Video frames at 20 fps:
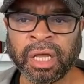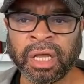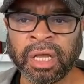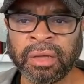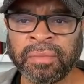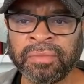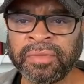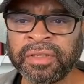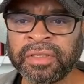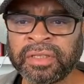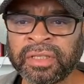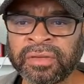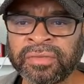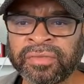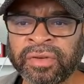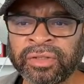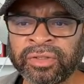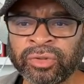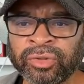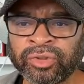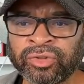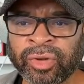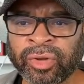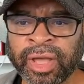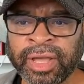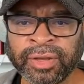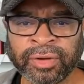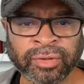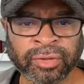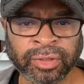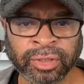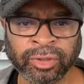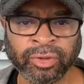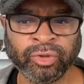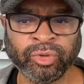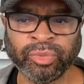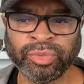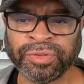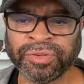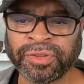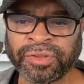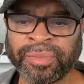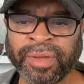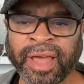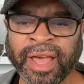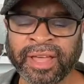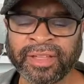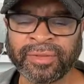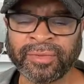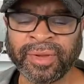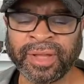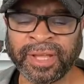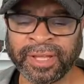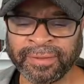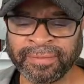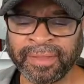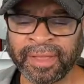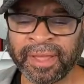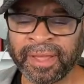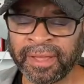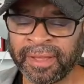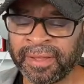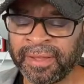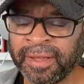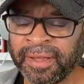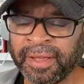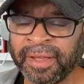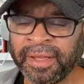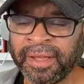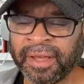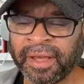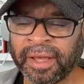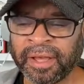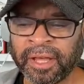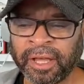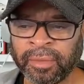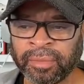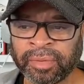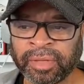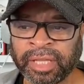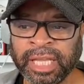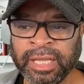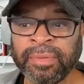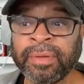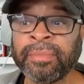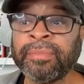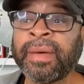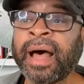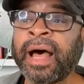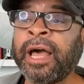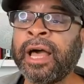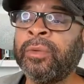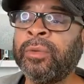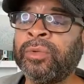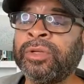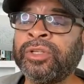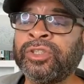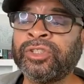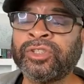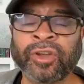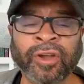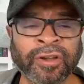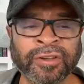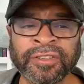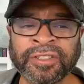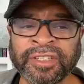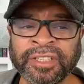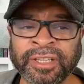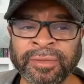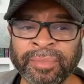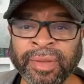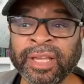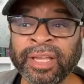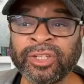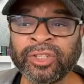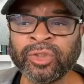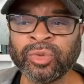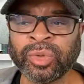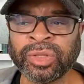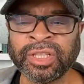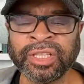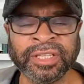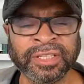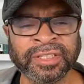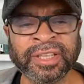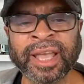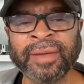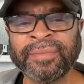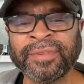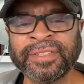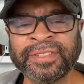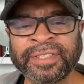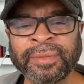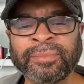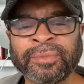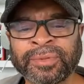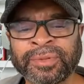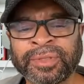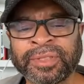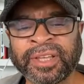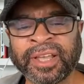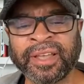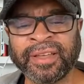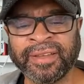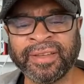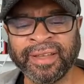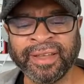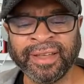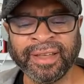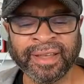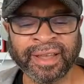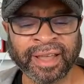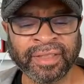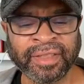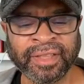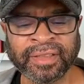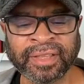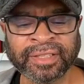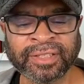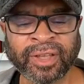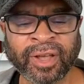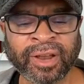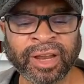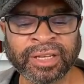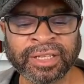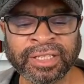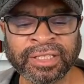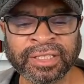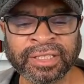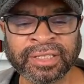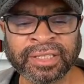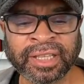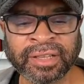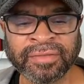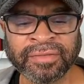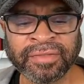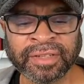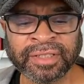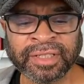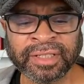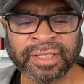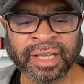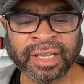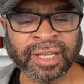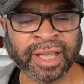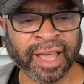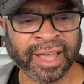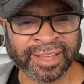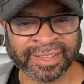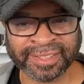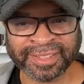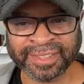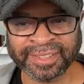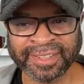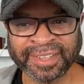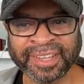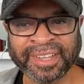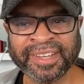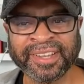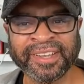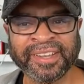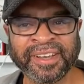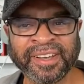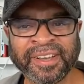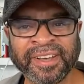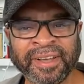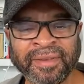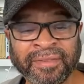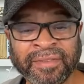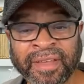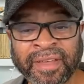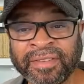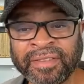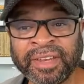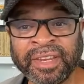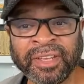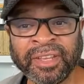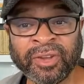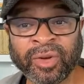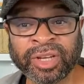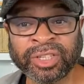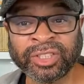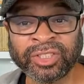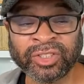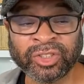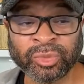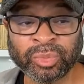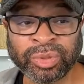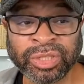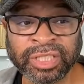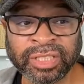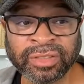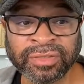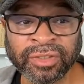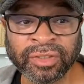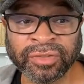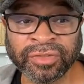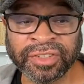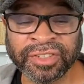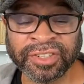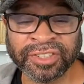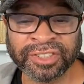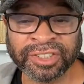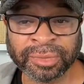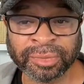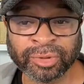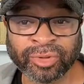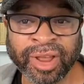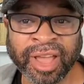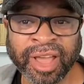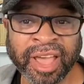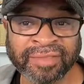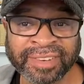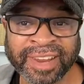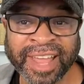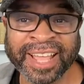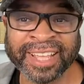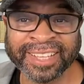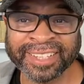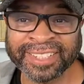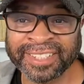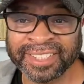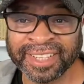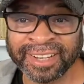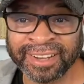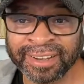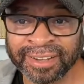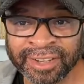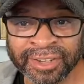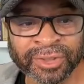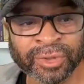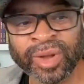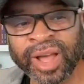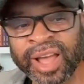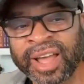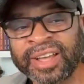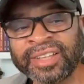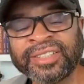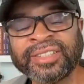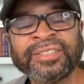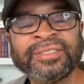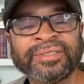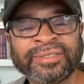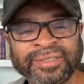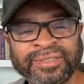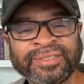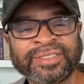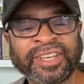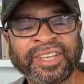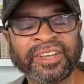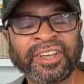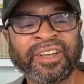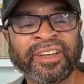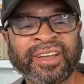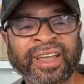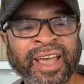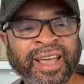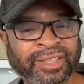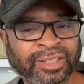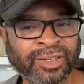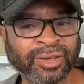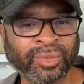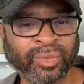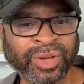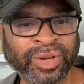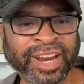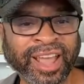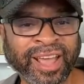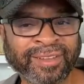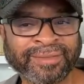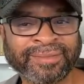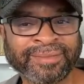This is a frontostriatal loop, the pathway. Hey, keep in mind when you start seeing patients with these type of symptoms, okay? I think that's all I need to say for today, guys. If you have any questions, please feel free to subscribe, like, and share. Otherwise, take care, guys. Read out.